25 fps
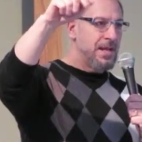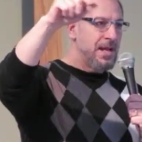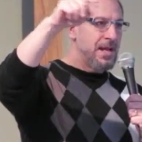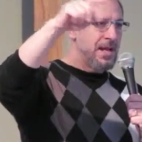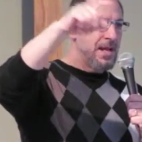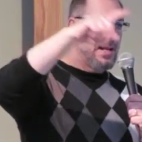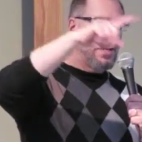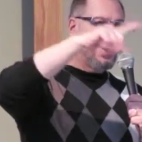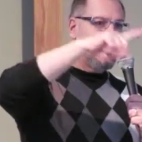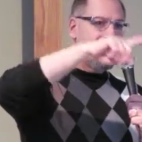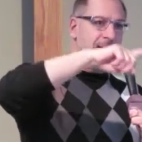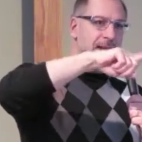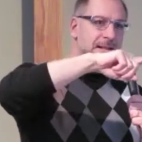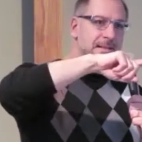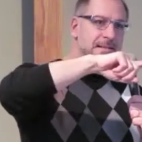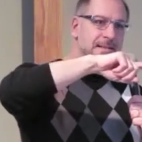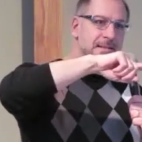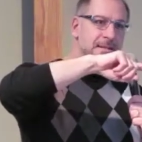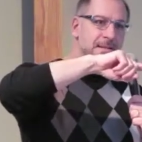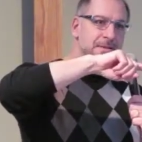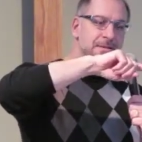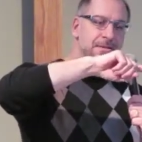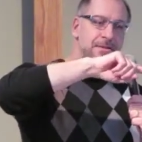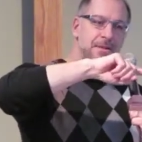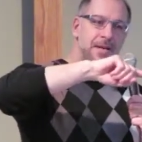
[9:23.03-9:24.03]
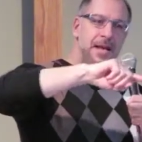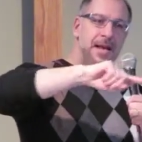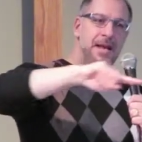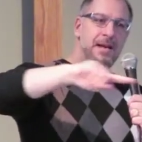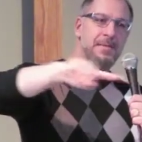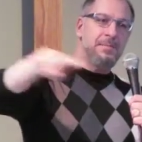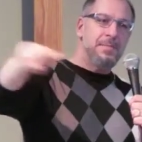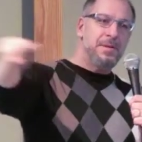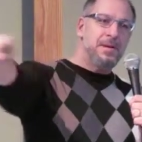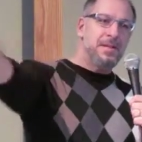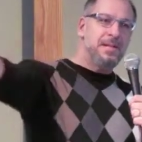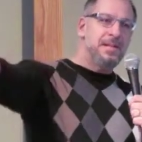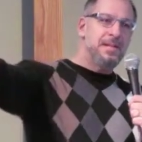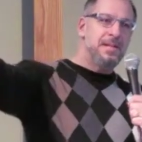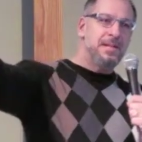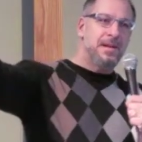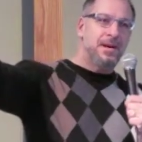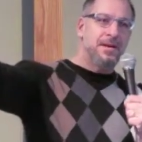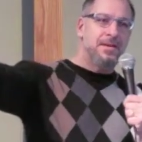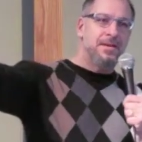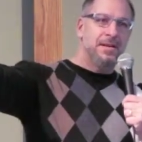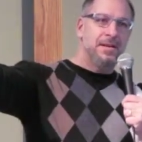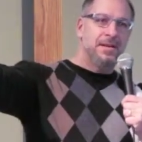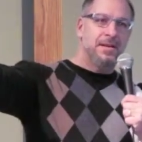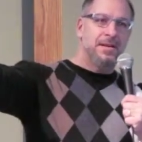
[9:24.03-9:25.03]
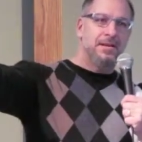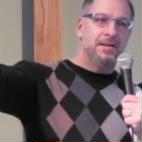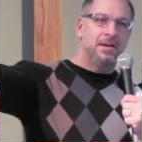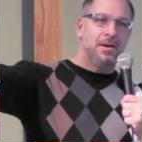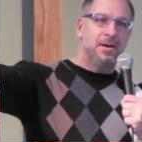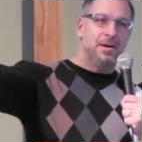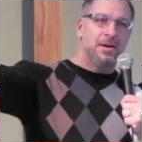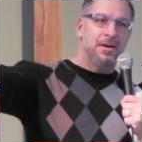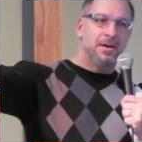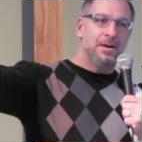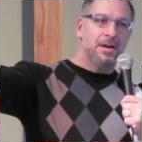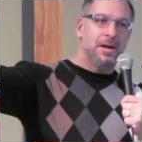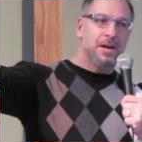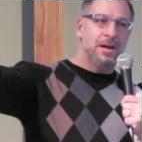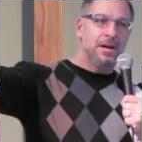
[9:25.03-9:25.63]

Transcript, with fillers: And God said, you can't be in this garden any longer.